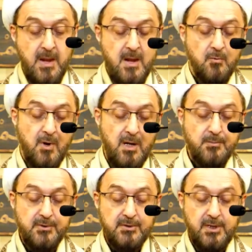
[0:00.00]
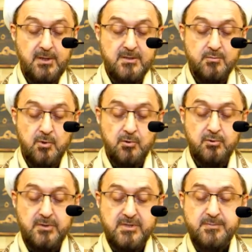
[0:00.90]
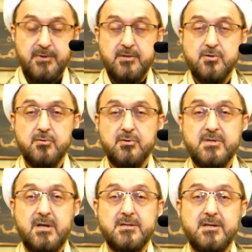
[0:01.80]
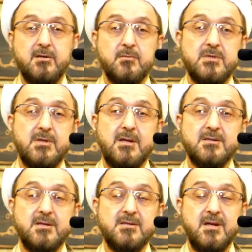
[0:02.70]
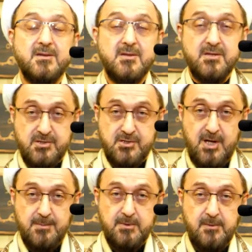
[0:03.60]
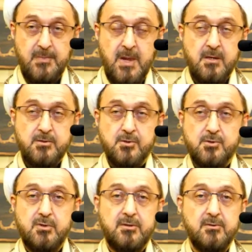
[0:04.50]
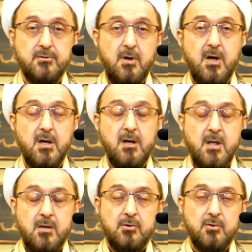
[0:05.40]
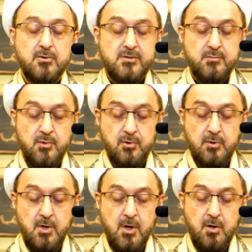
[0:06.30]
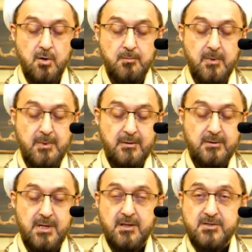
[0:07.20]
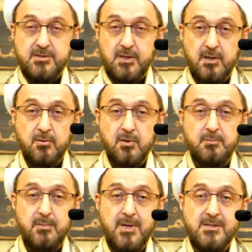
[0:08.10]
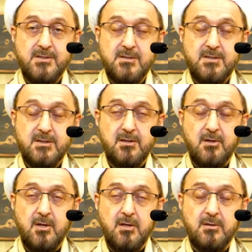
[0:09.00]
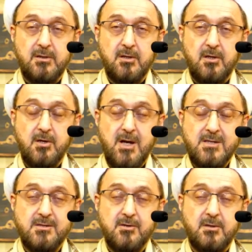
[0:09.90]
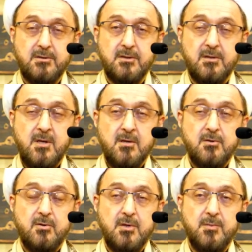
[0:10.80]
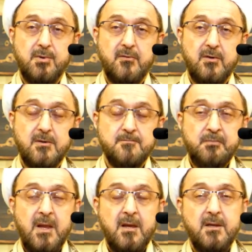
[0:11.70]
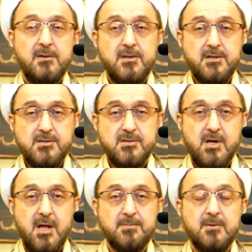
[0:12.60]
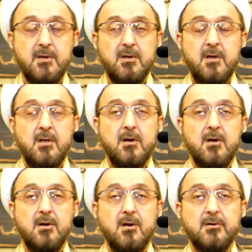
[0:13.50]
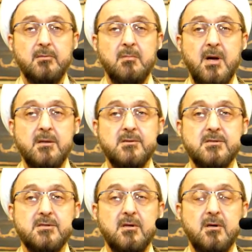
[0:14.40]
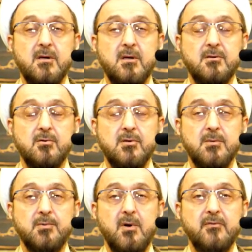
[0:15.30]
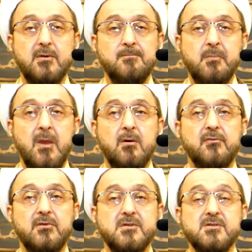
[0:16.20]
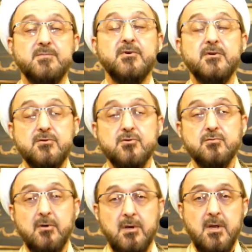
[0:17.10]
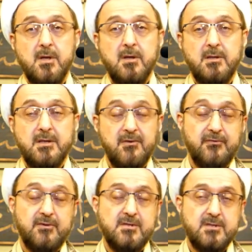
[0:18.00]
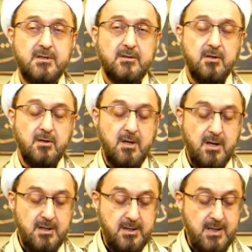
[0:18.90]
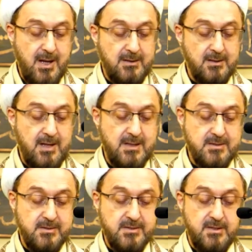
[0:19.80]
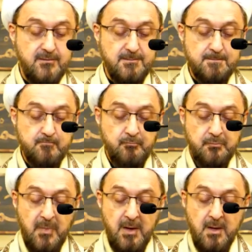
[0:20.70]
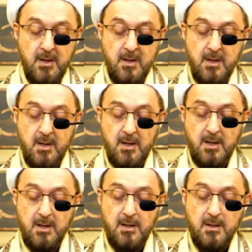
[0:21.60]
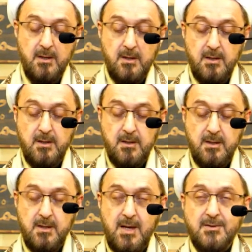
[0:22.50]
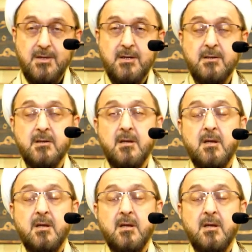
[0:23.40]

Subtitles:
while pertains more to the spiritual circumstances in this chapter. So Surah Al-Duha talks more about the external blessings that Allah has granted the Holy Prophet. In this chapter, Allah reminds the Holy Prophet of the spiritual gifts that he has received. And then